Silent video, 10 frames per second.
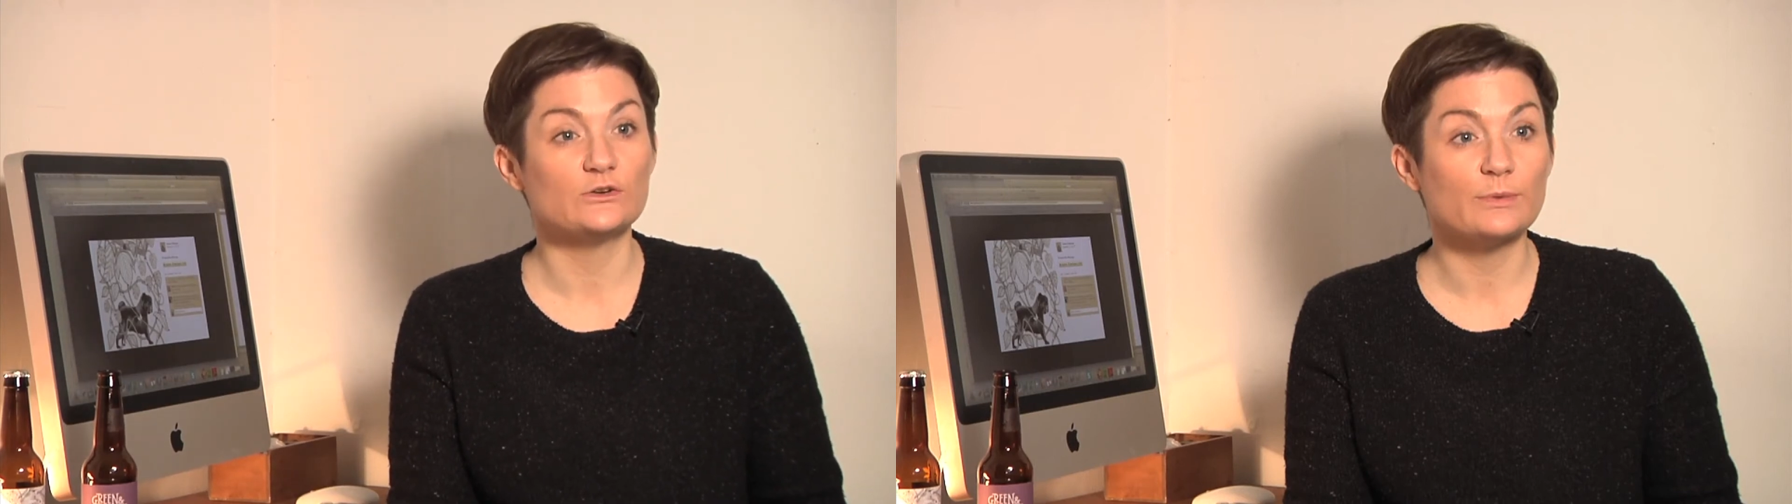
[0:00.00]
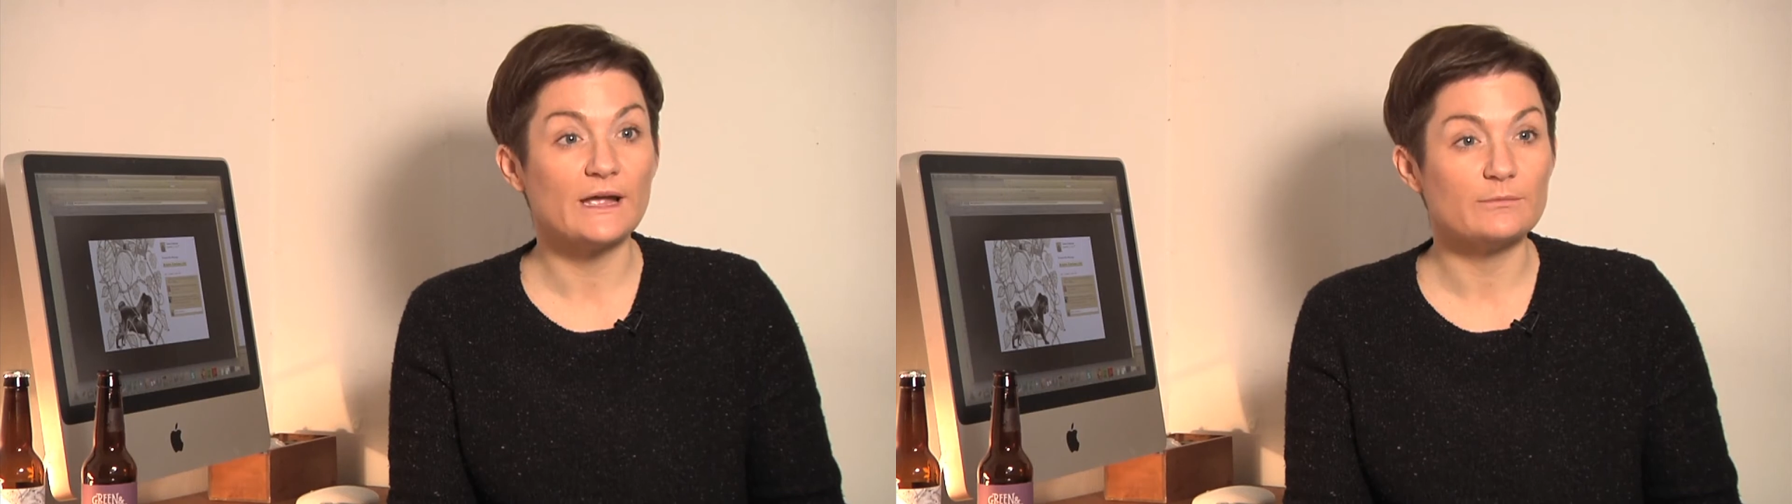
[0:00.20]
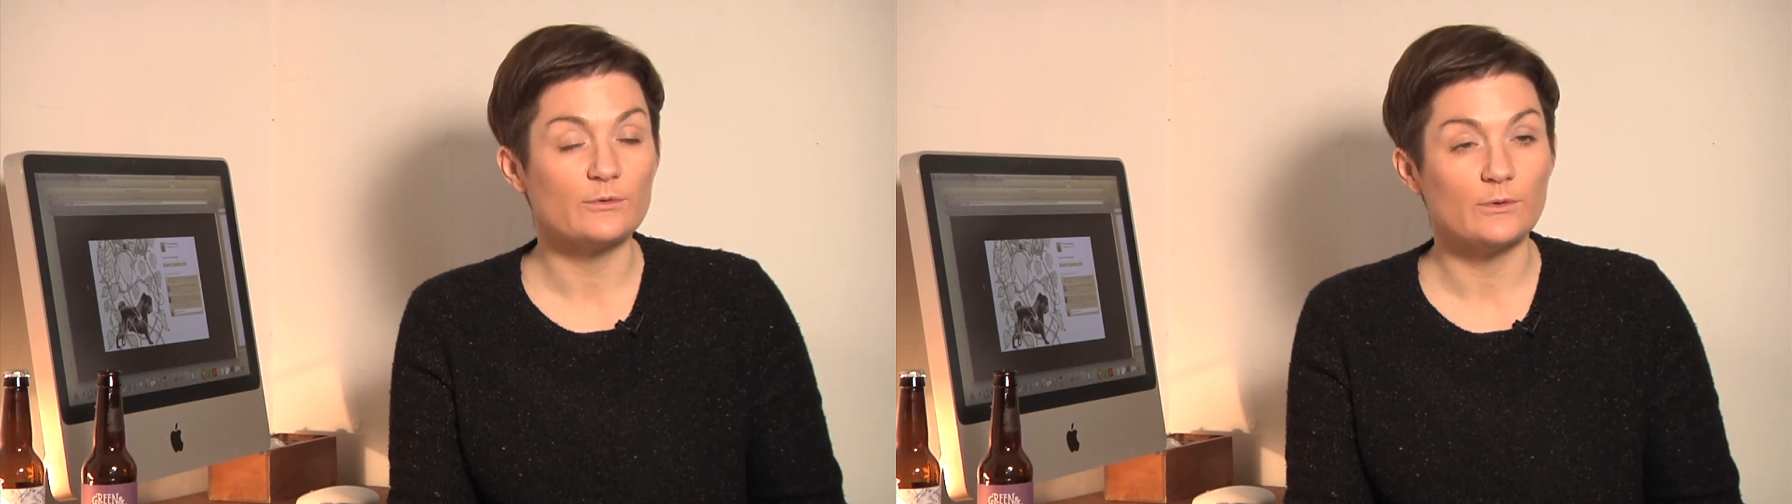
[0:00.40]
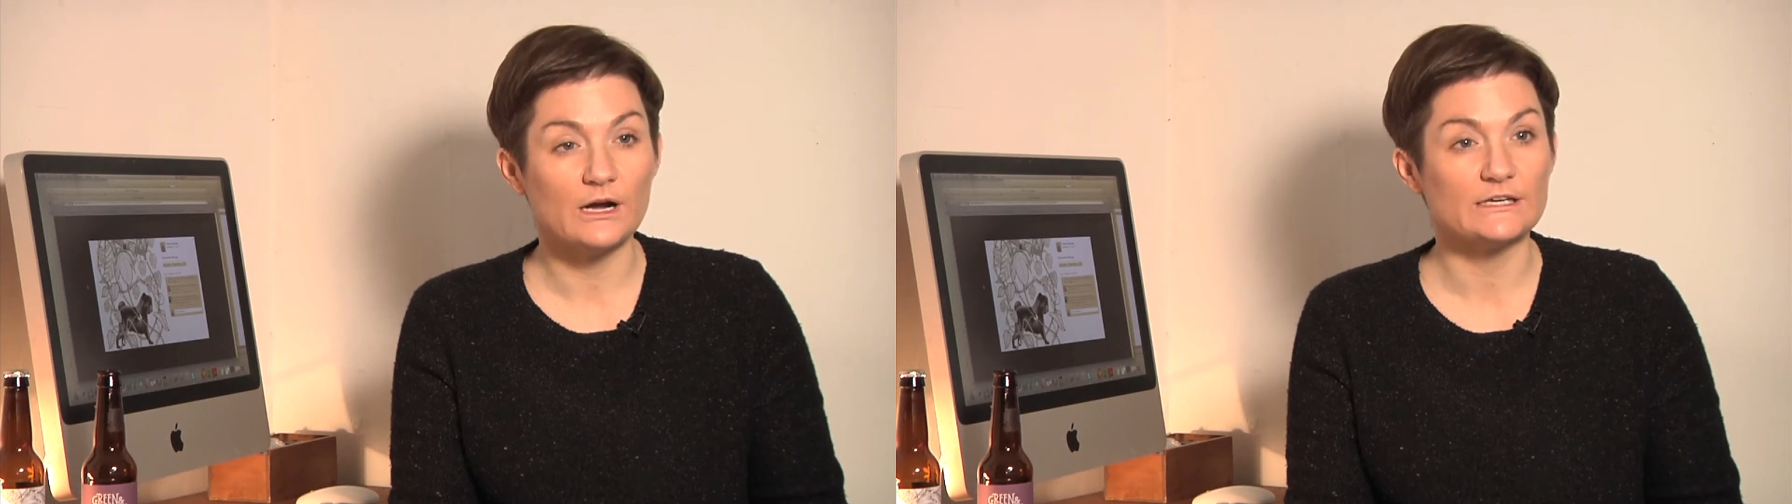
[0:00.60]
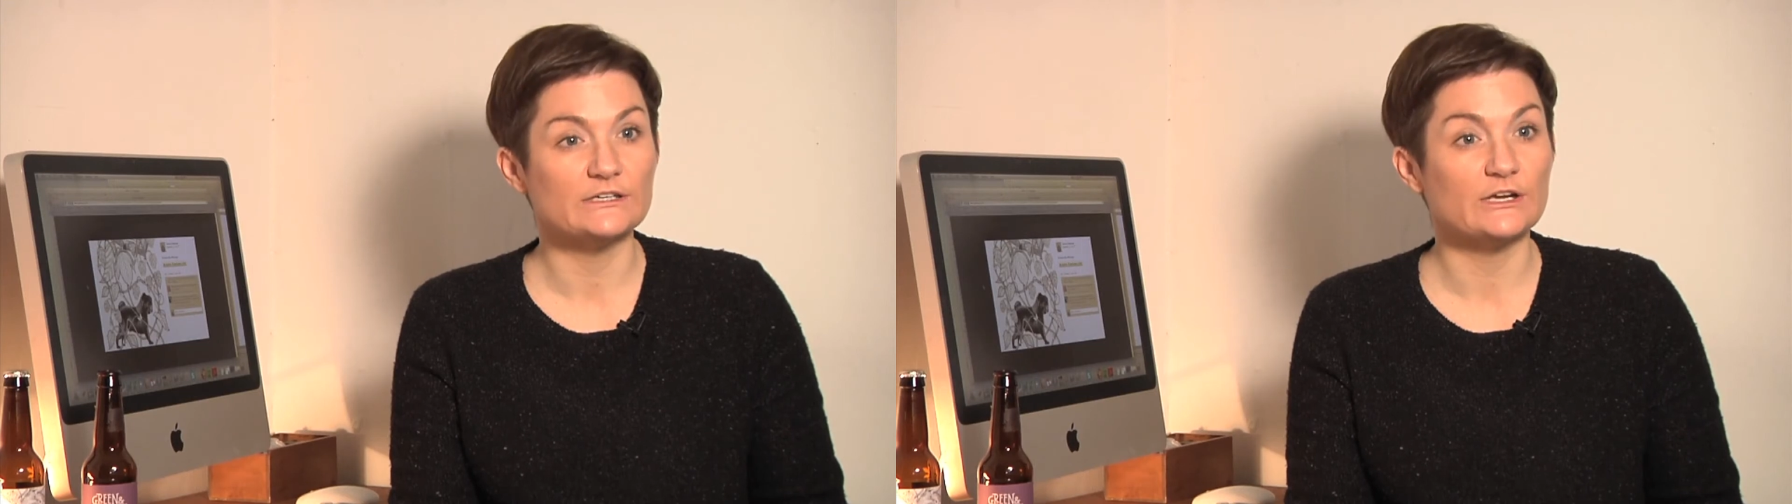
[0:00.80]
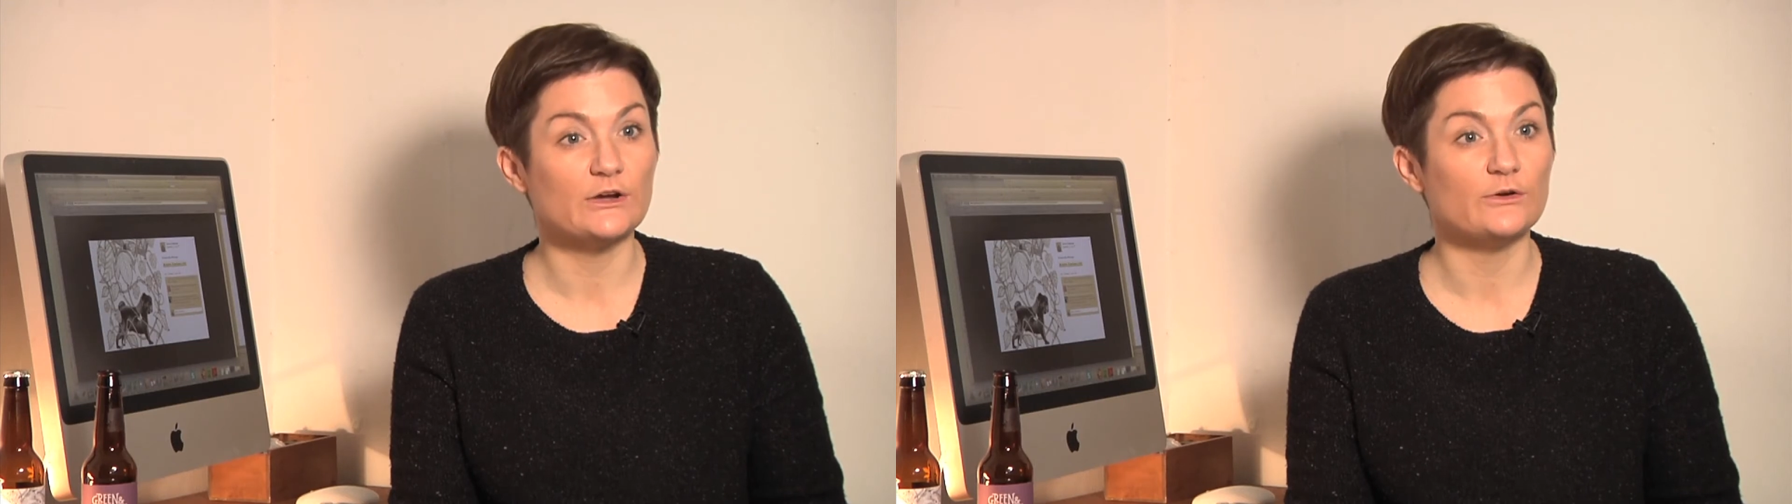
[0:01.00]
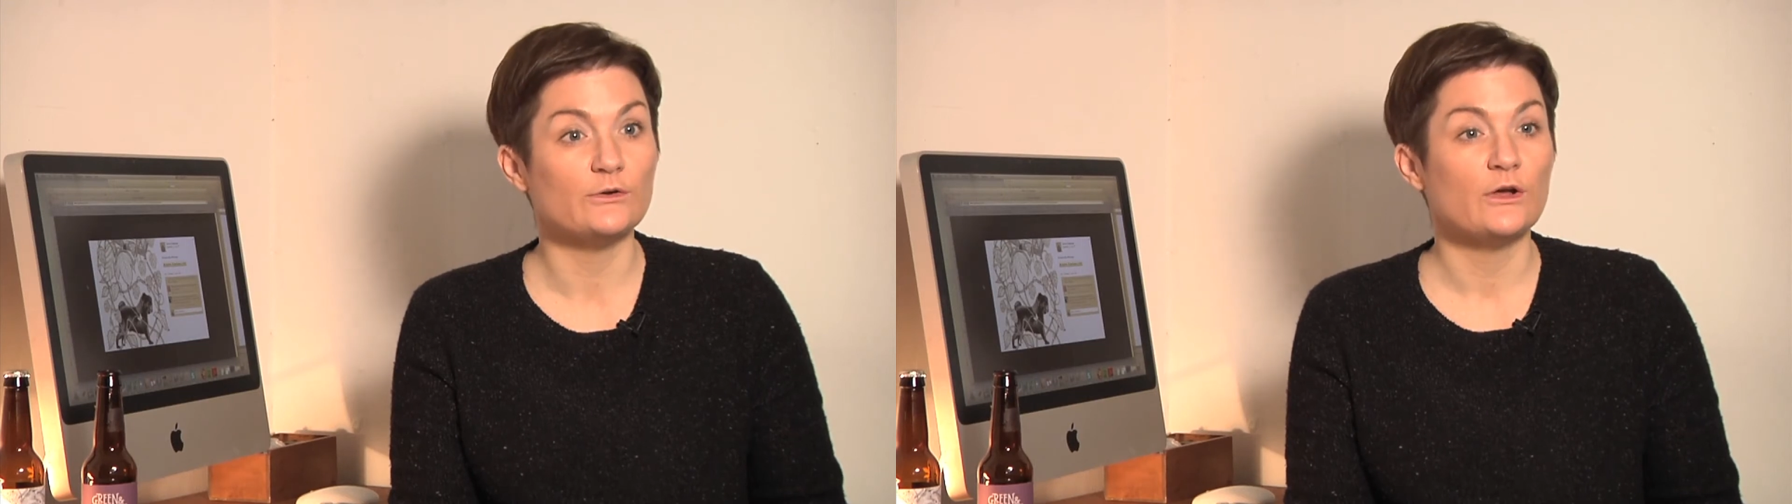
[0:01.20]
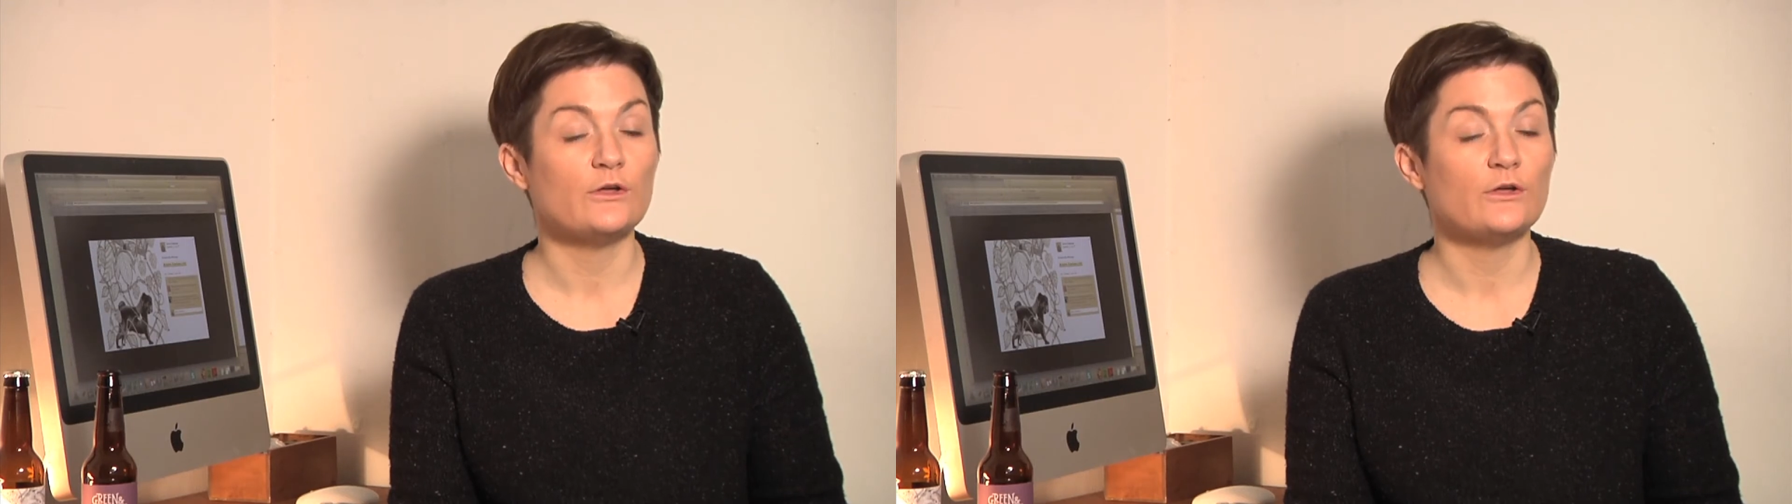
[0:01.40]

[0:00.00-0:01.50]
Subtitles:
your paperwork and go